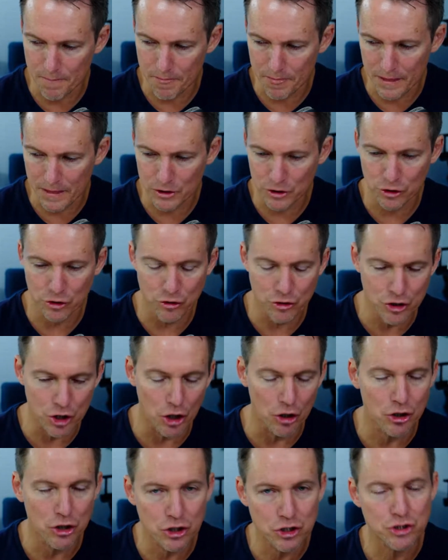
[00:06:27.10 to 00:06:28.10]
You
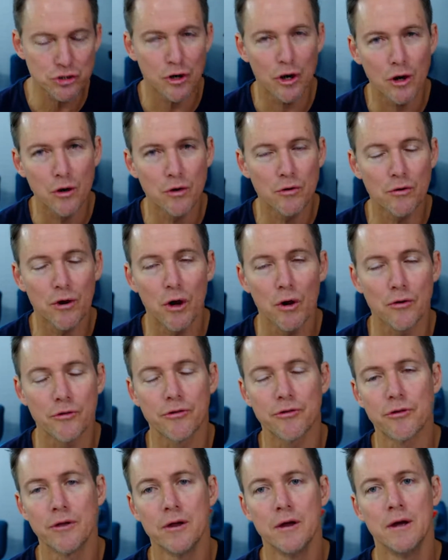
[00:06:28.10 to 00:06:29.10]
don't control
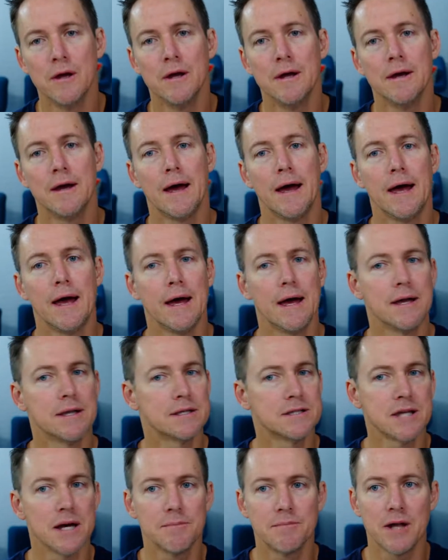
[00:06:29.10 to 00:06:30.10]
growth. And
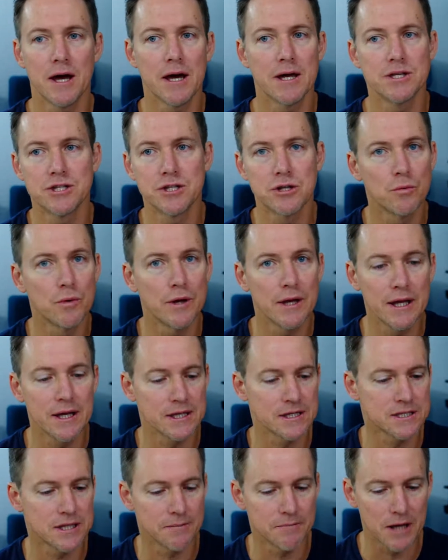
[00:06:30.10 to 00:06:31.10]
some days you're winning
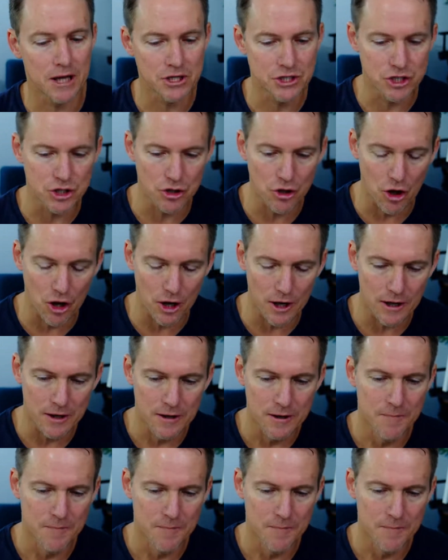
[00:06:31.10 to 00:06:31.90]
and some days you're not.